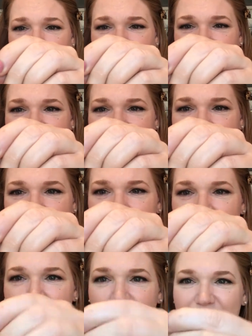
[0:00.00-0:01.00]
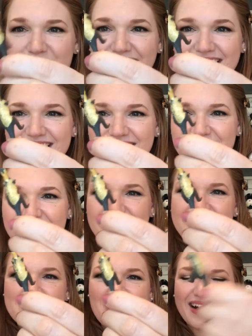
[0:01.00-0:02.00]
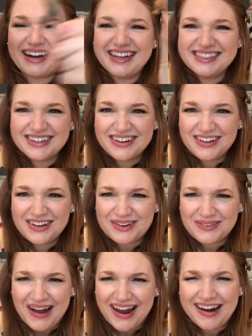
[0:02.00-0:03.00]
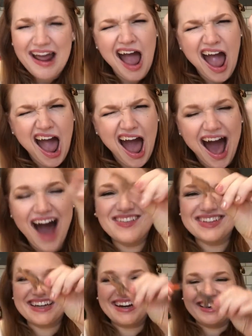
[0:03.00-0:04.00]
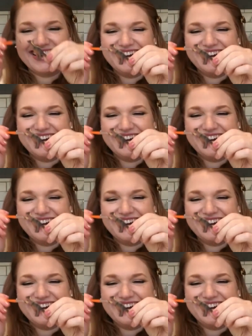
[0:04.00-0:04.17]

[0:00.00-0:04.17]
watch out. Oh my God. Come on, he's gonna look great. I'm excited.